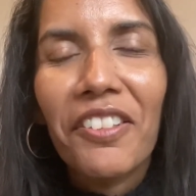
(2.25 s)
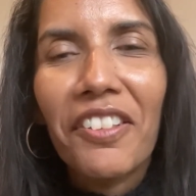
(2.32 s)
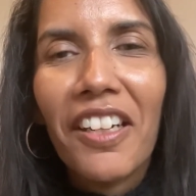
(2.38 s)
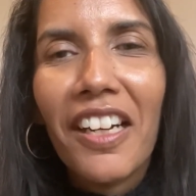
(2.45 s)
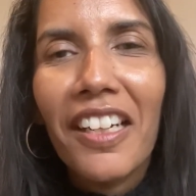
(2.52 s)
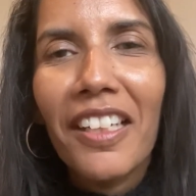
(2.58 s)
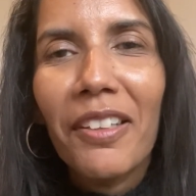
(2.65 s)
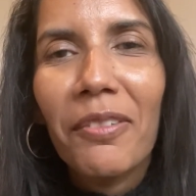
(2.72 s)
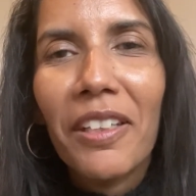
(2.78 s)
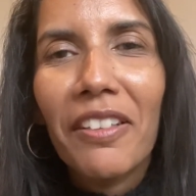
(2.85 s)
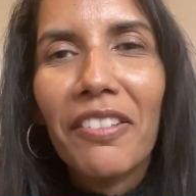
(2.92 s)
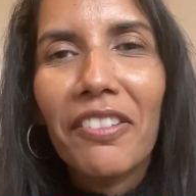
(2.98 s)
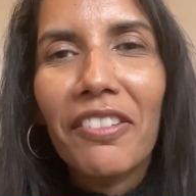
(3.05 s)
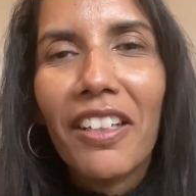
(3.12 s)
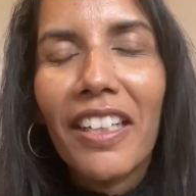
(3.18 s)
alright, we're
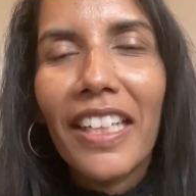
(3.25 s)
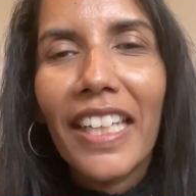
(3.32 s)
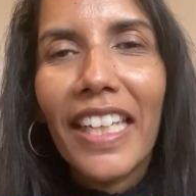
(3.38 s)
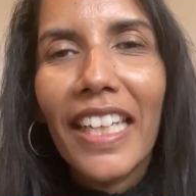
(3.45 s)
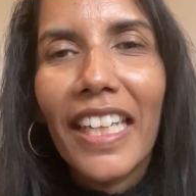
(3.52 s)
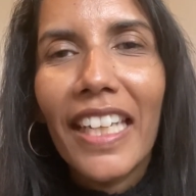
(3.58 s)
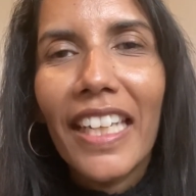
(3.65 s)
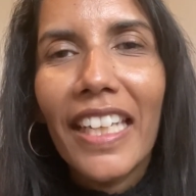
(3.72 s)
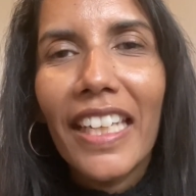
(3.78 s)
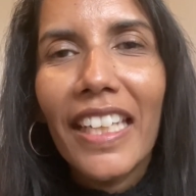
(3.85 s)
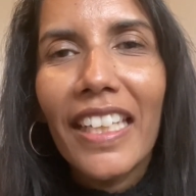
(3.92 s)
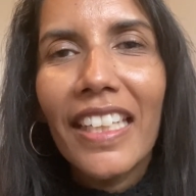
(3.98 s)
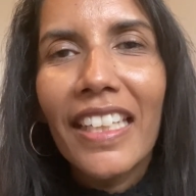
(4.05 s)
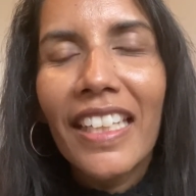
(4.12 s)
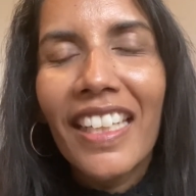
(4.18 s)
alright here.